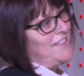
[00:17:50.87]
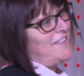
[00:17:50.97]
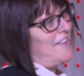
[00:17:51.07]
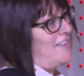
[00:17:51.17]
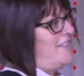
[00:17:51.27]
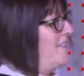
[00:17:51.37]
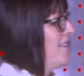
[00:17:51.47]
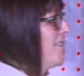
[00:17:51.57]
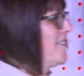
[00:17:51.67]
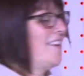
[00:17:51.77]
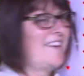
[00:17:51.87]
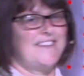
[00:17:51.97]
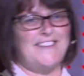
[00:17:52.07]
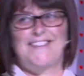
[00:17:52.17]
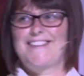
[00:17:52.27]
guys in IT
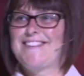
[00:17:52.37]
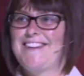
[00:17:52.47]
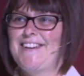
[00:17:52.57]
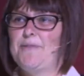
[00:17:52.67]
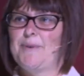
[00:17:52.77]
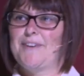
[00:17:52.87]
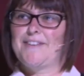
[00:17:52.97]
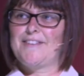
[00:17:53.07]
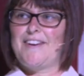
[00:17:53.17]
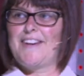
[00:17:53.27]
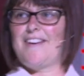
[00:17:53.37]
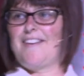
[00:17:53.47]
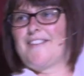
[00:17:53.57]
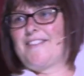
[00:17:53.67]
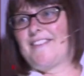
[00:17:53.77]
to succeed, because I
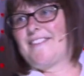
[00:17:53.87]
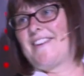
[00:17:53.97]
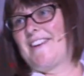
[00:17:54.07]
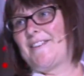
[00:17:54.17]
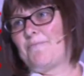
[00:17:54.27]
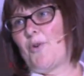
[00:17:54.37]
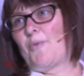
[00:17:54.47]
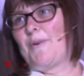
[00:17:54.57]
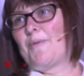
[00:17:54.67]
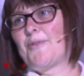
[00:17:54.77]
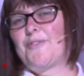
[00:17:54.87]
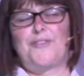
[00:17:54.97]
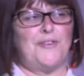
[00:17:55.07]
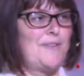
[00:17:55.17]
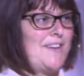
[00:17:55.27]
can't succeed in what we want to
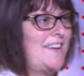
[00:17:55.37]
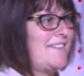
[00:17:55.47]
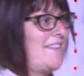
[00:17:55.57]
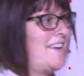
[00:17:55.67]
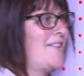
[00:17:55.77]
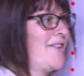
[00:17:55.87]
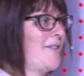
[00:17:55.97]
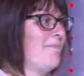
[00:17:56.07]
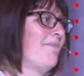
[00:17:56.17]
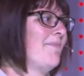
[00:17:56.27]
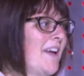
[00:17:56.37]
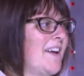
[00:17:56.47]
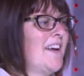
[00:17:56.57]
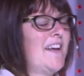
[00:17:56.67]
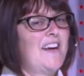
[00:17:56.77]
do unless they do.
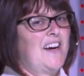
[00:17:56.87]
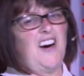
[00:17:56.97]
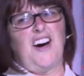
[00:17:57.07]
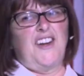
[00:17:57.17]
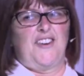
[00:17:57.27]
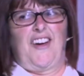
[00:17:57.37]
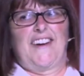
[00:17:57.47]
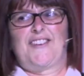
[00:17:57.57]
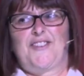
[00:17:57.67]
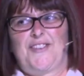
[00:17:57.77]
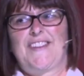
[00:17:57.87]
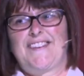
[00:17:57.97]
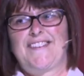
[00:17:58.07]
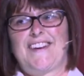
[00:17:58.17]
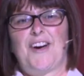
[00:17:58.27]
I don't like doing this
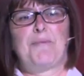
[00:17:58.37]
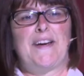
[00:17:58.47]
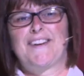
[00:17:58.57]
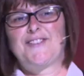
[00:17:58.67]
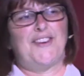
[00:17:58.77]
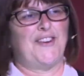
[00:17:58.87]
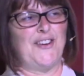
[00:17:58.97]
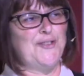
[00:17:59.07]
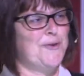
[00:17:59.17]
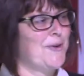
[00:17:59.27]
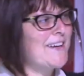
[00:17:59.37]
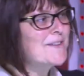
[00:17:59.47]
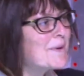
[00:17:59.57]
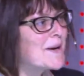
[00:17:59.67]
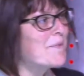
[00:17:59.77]
thing up here, don't like talking
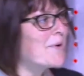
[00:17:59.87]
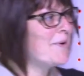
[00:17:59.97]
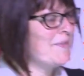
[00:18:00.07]
to people.